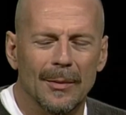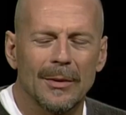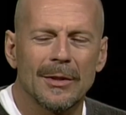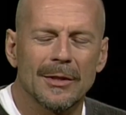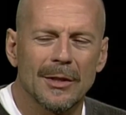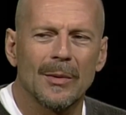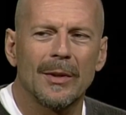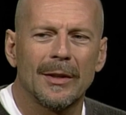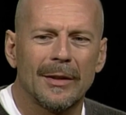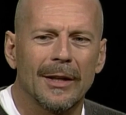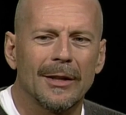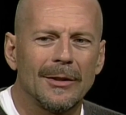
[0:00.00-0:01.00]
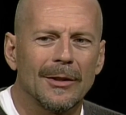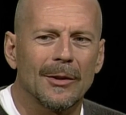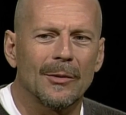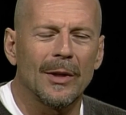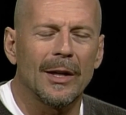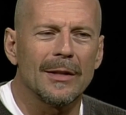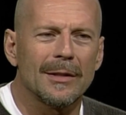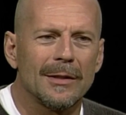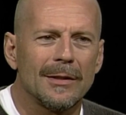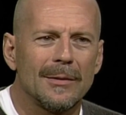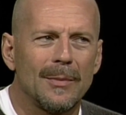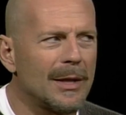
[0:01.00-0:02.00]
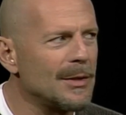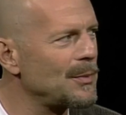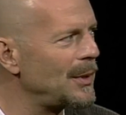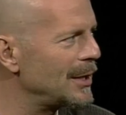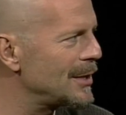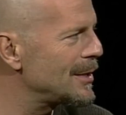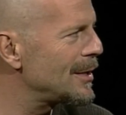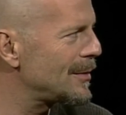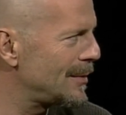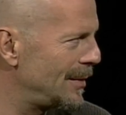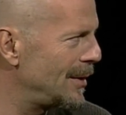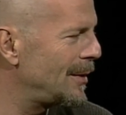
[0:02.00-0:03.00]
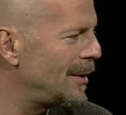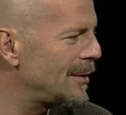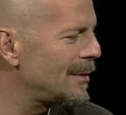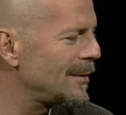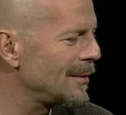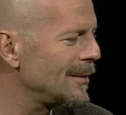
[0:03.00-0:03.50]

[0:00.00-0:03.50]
but just go in and take it, a look around. It's about as big as this, this